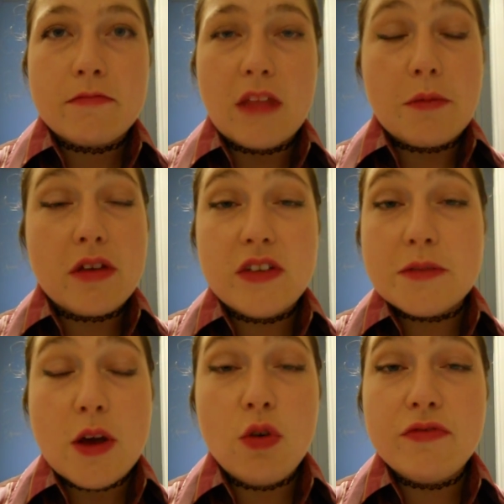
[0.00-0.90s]
I'm
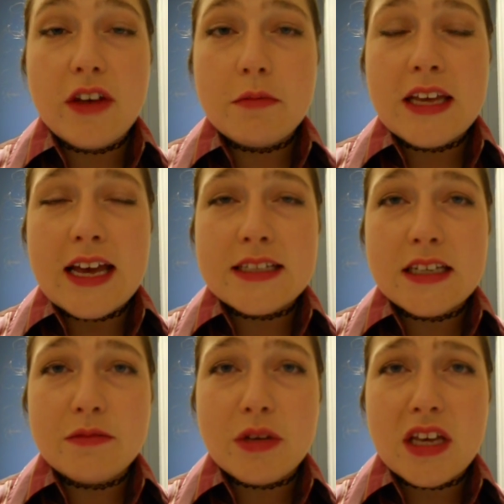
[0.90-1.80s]
convinced my whole family has
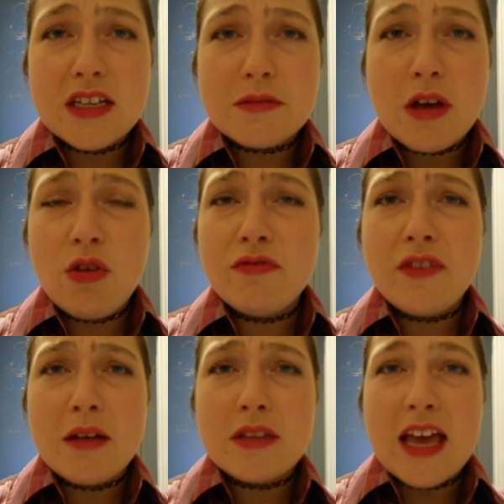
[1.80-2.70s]
it because my whole
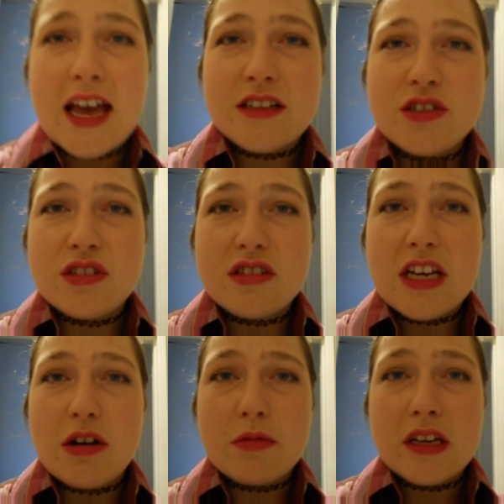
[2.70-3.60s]
family acts just
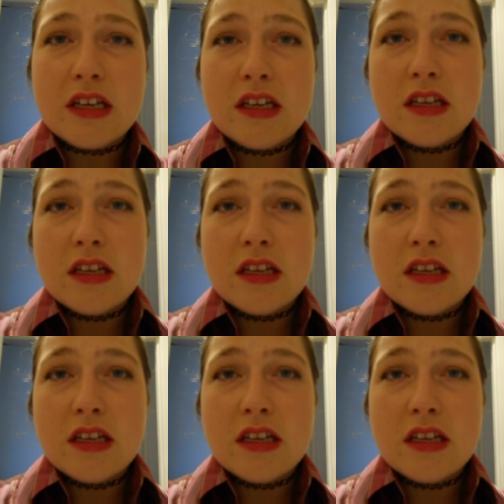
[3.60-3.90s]
terribly.